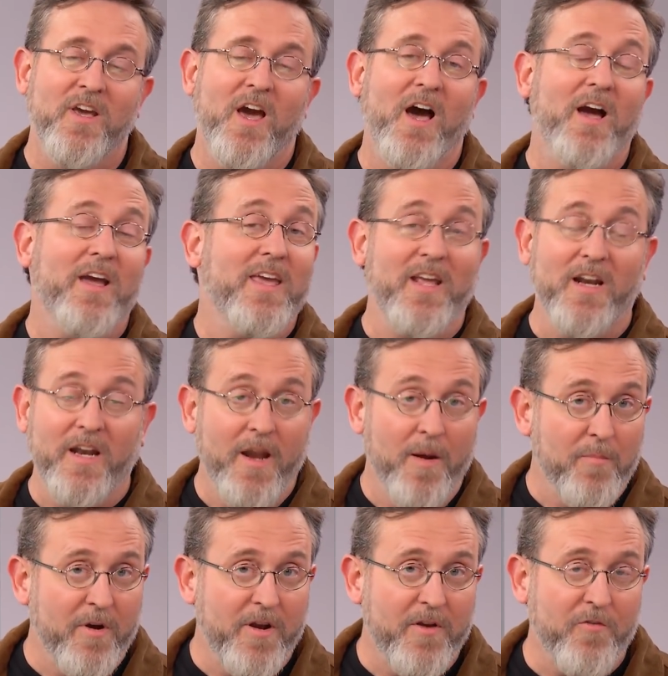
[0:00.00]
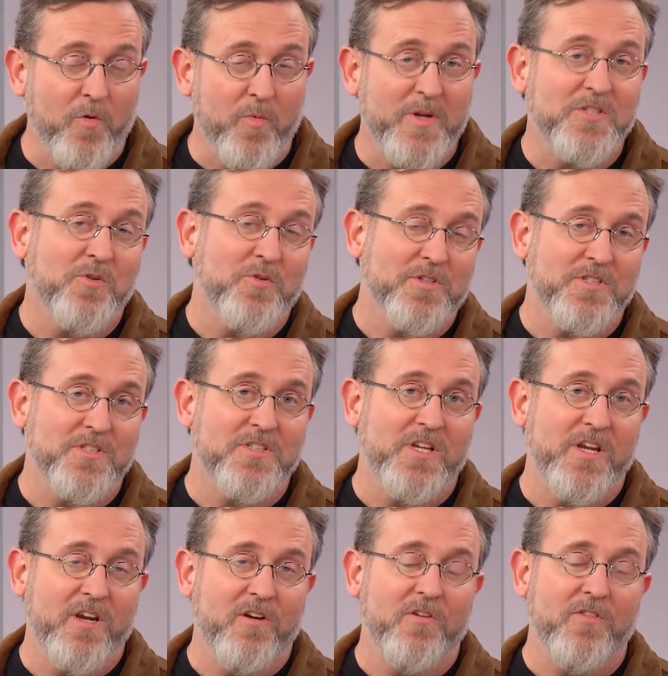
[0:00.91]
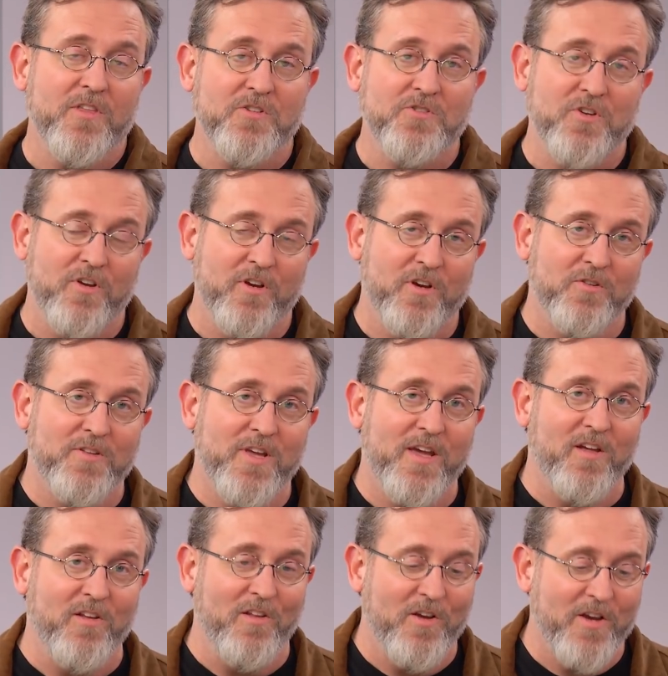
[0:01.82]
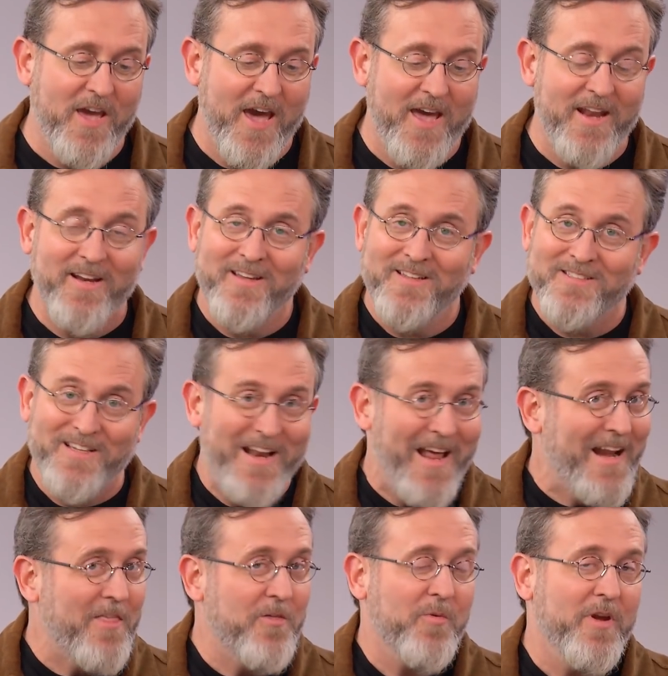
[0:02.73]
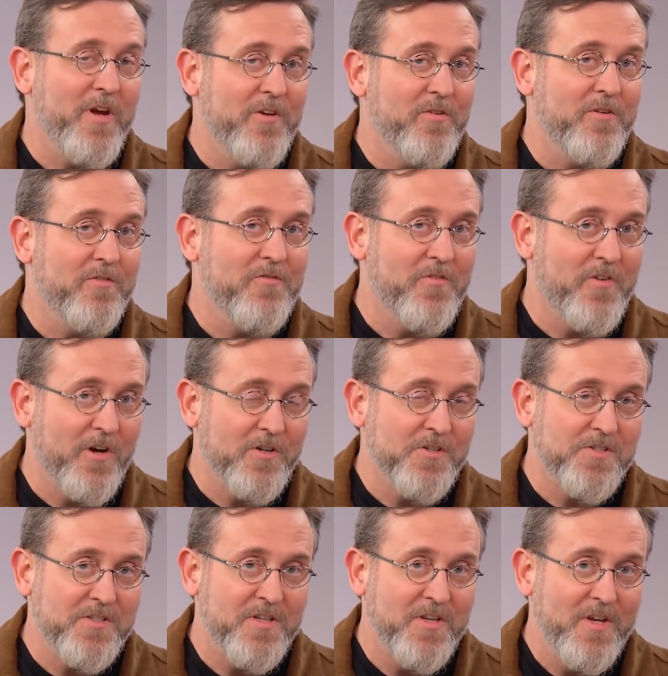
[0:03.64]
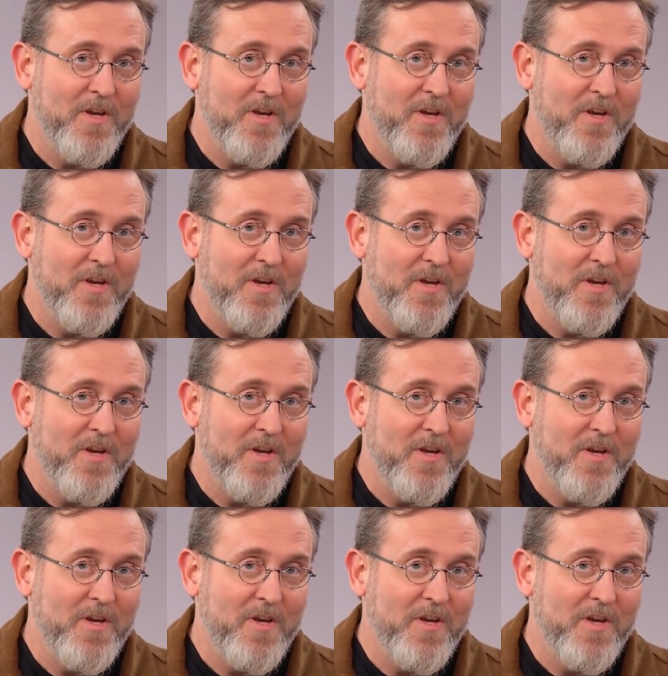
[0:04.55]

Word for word: Uh, again, a number of different resources here that you can go take a look at to 9300 first,